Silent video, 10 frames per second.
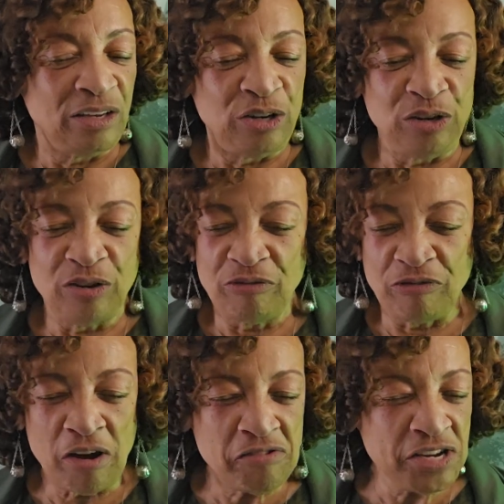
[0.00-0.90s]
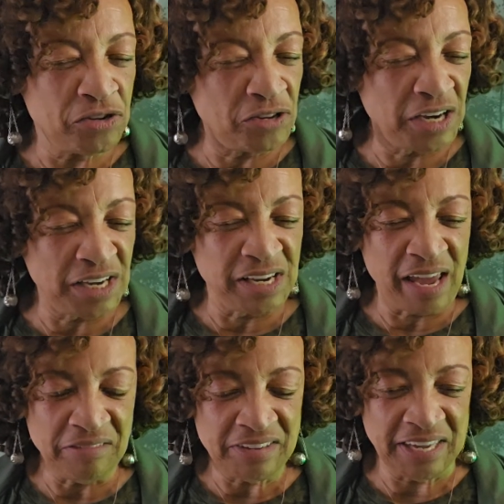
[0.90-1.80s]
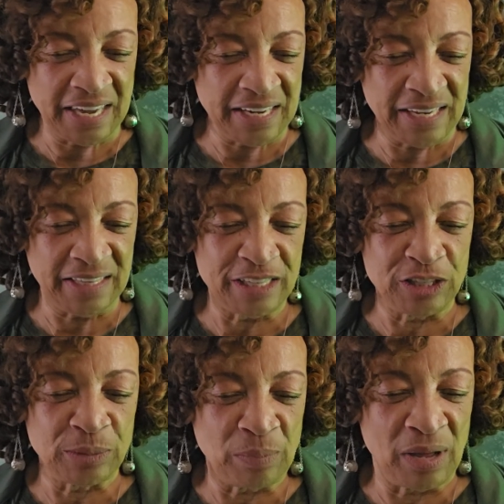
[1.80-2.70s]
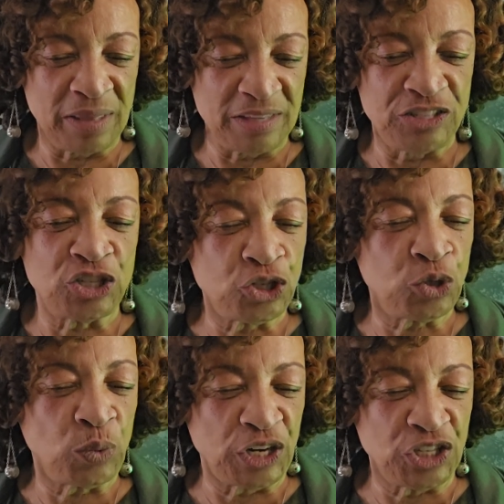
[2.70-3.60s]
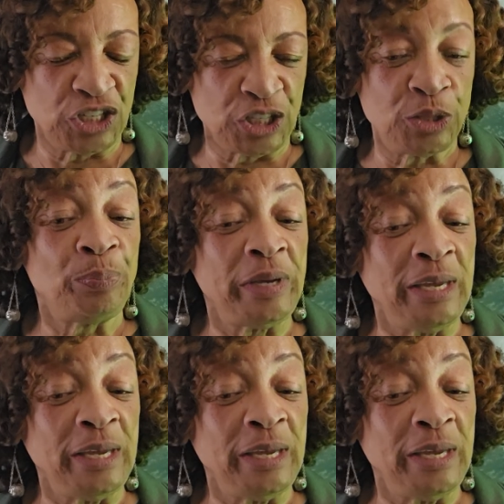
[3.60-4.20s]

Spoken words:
You're very good at navigating this month. Situations,